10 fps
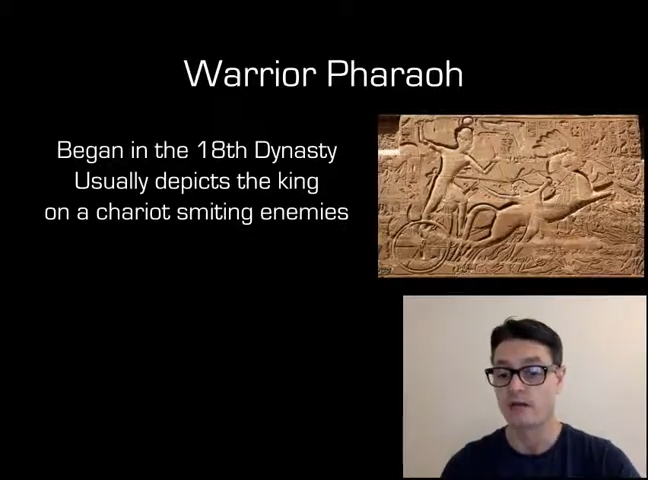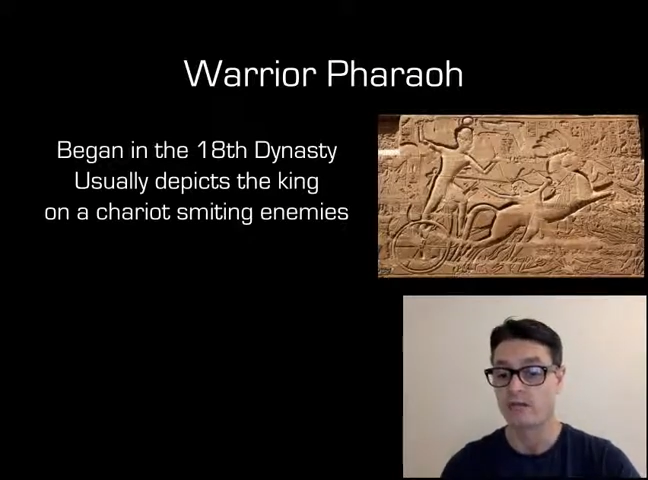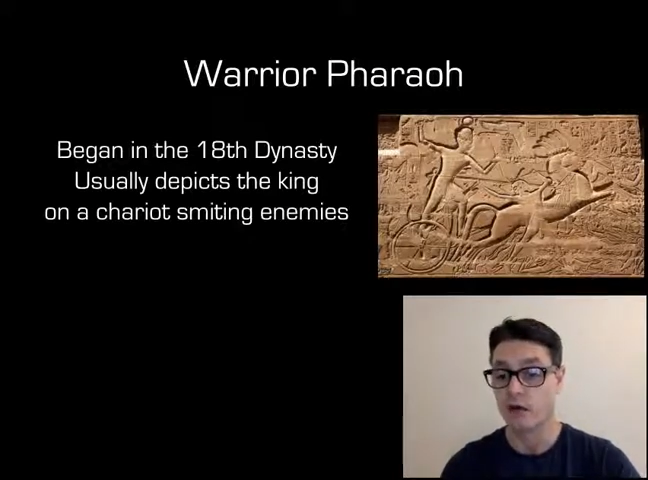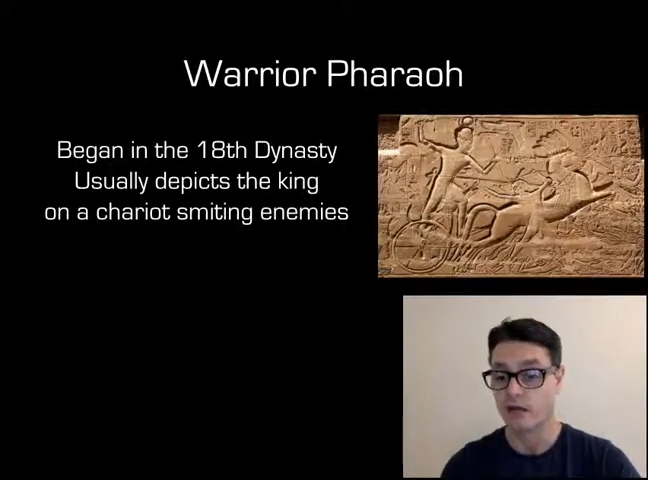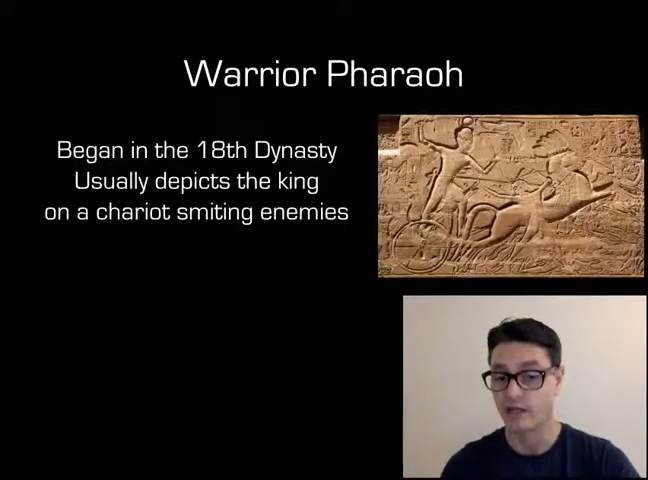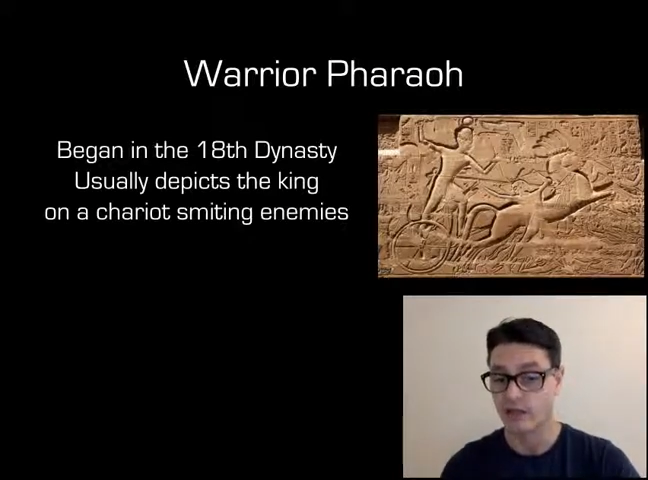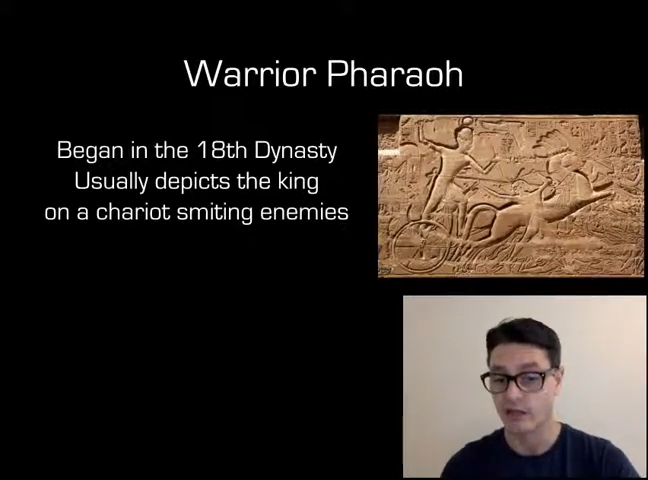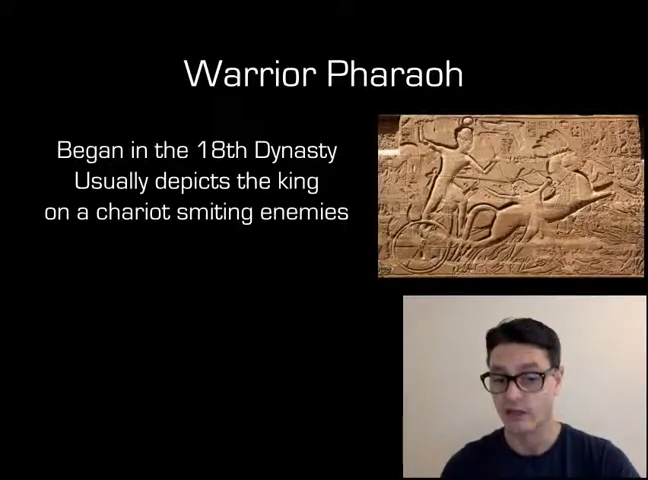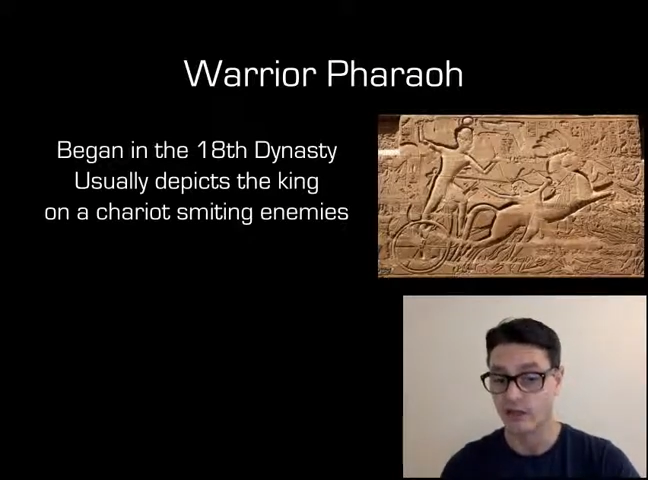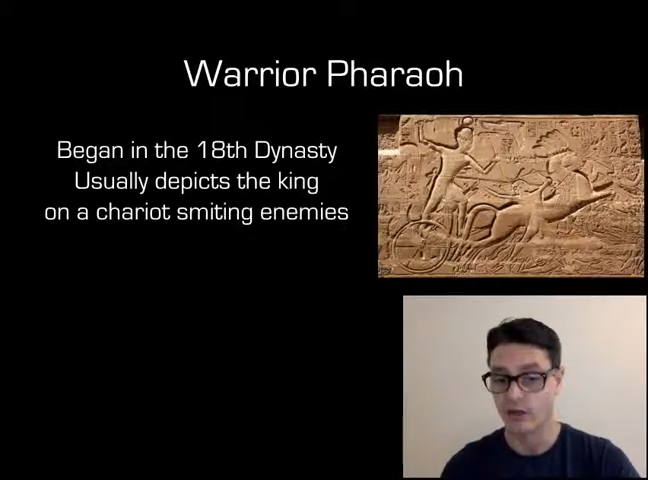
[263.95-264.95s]
riding a
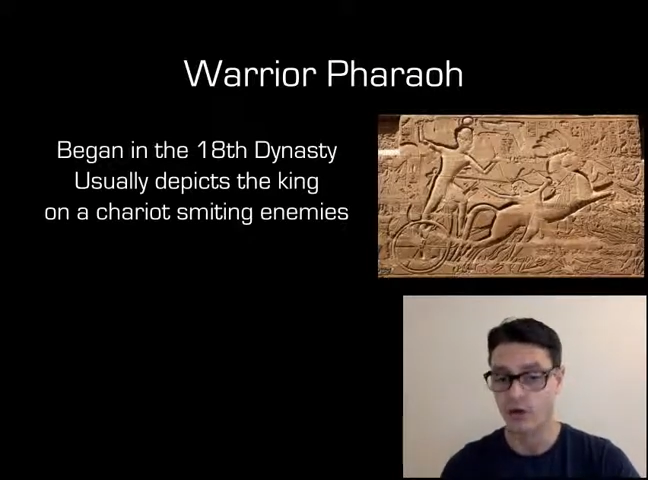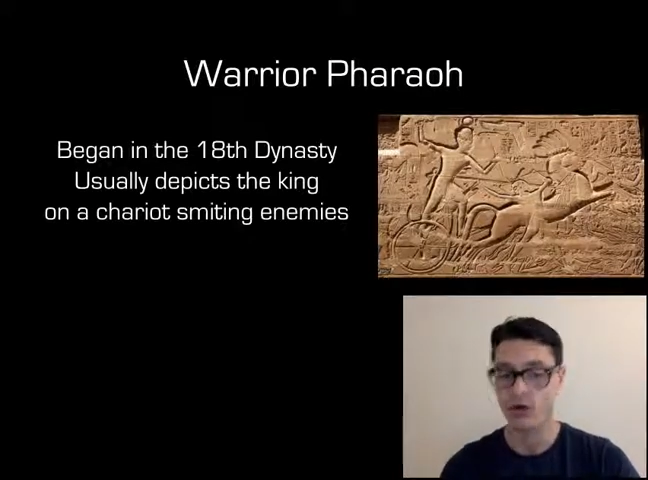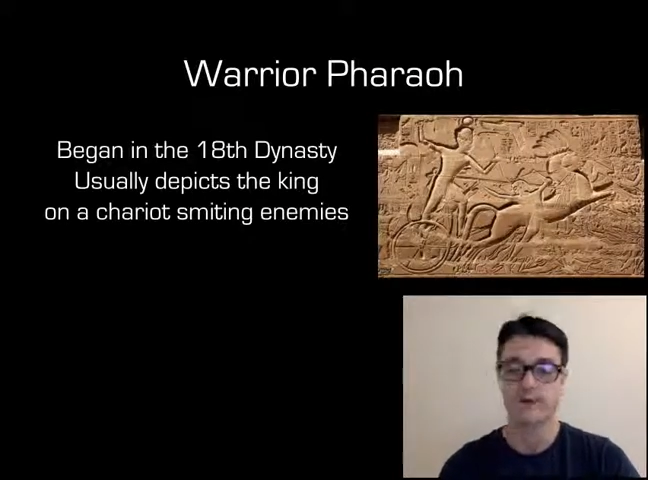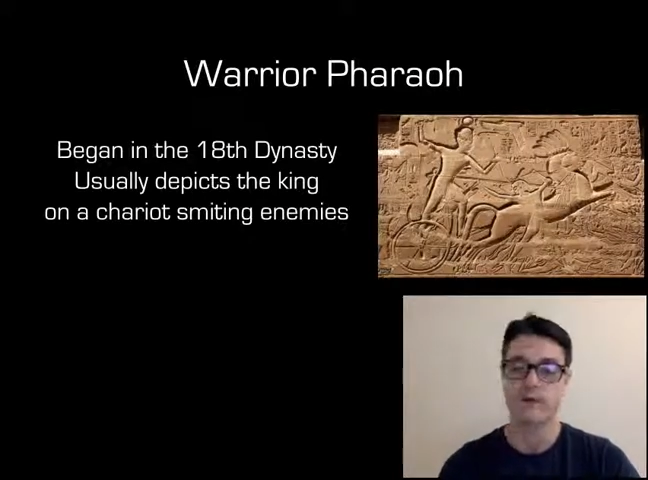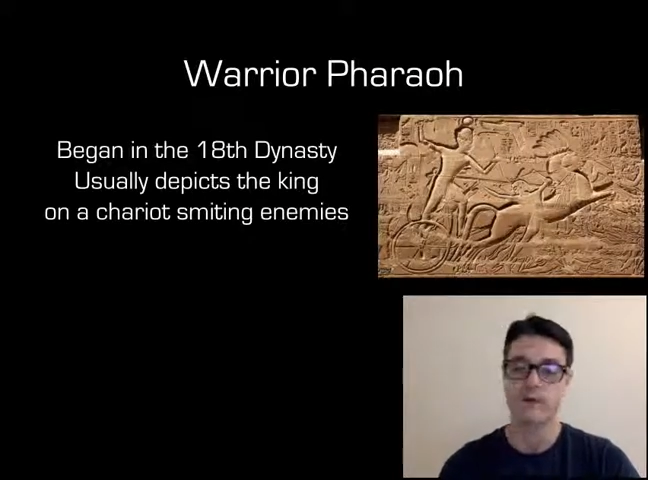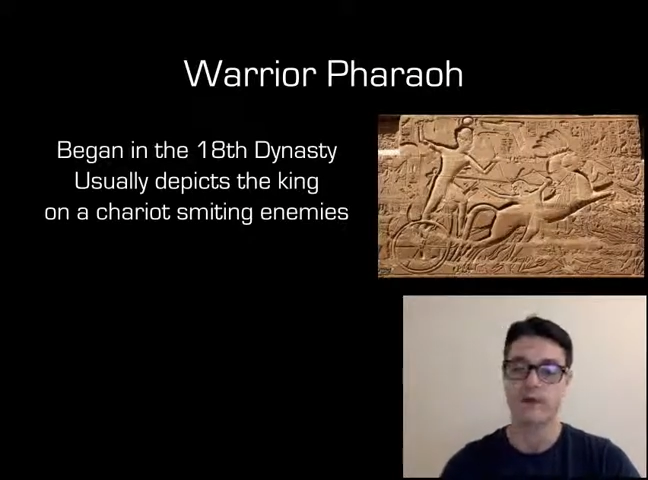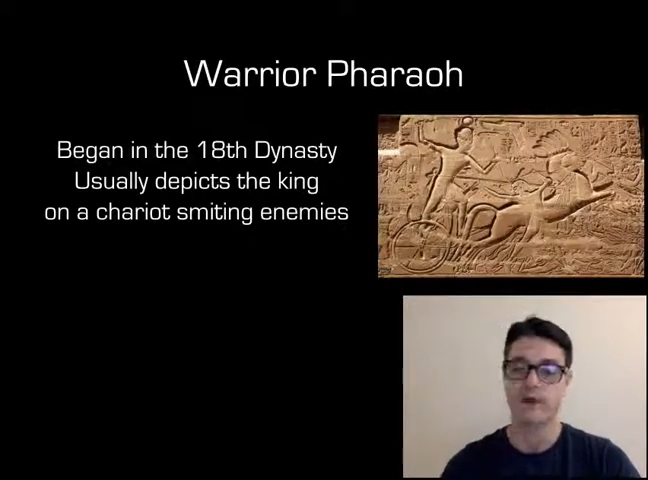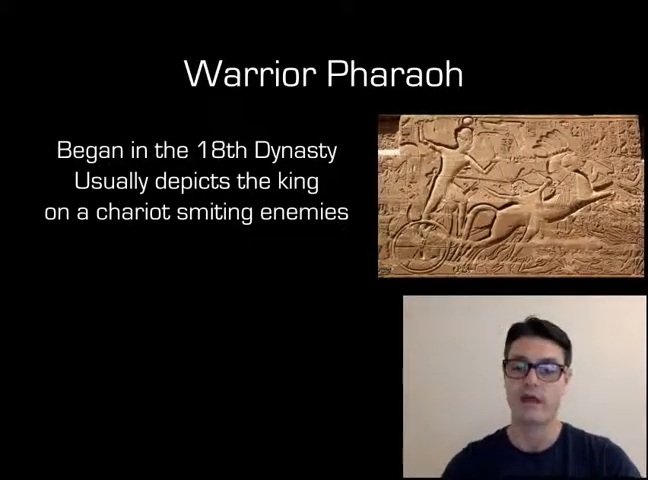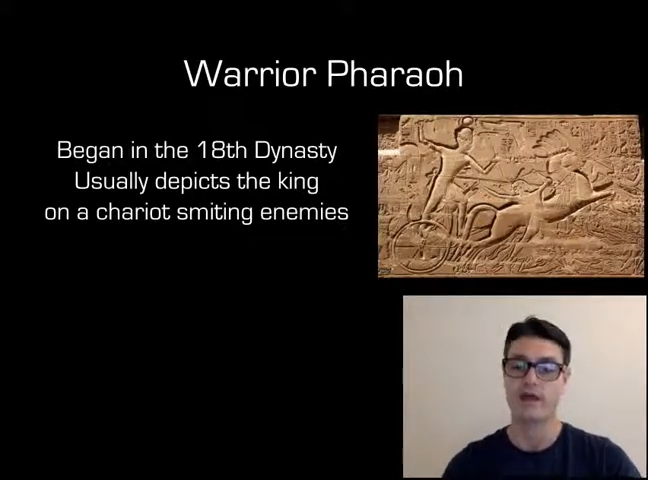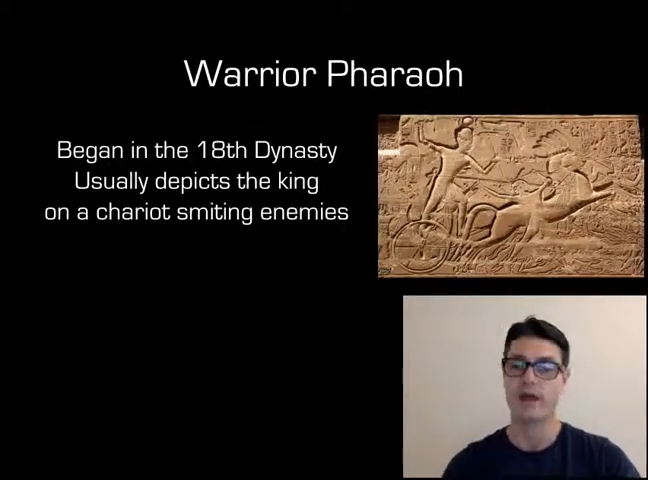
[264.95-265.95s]
chariot, often
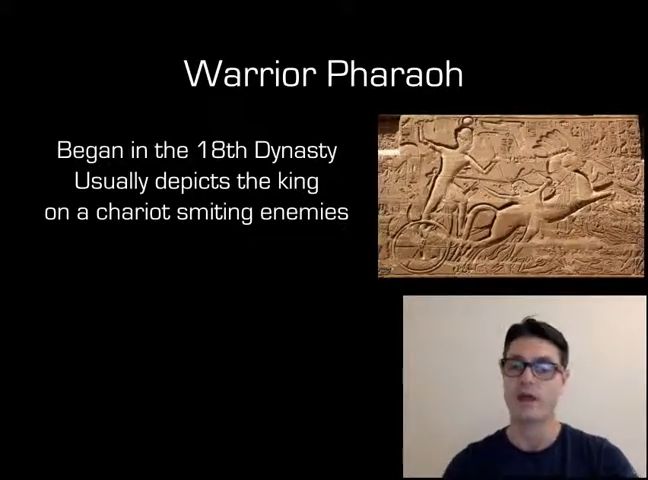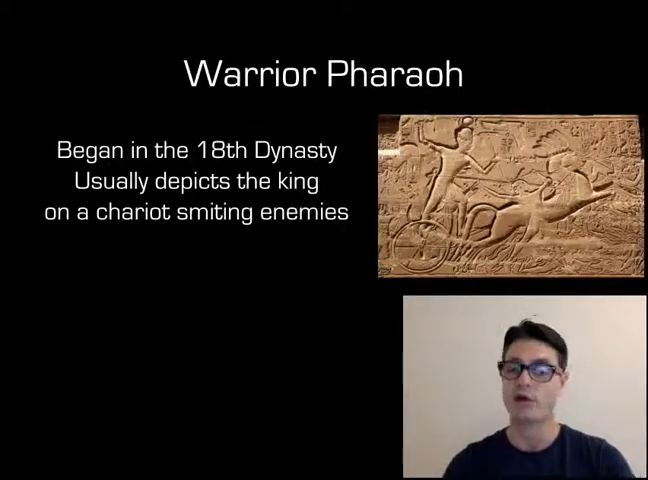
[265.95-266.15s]
with a